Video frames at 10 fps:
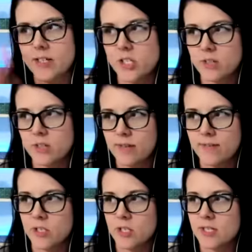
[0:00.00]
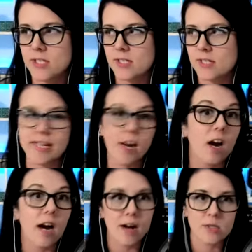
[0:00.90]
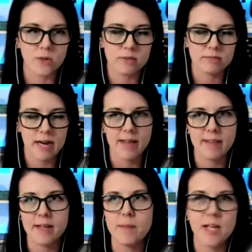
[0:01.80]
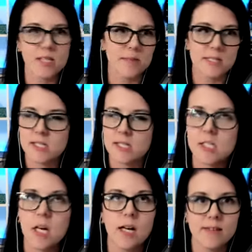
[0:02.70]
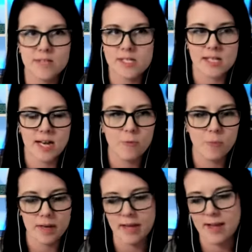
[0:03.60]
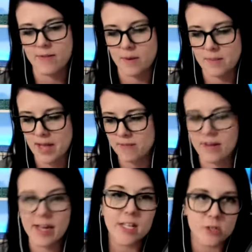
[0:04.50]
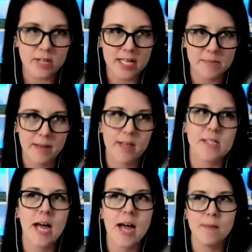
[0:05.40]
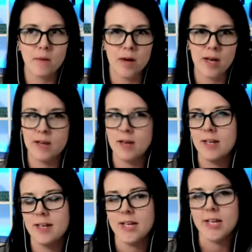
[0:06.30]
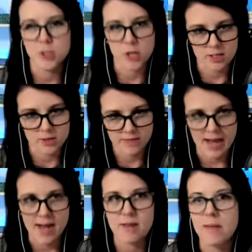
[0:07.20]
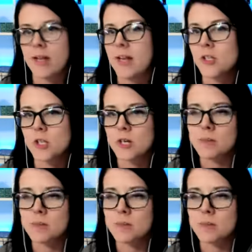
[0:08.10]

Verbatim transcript: too, even just like our household, right? Like my husband does a ton of stuff, but like from a financial aspect, I'm the one in charge of that and making sure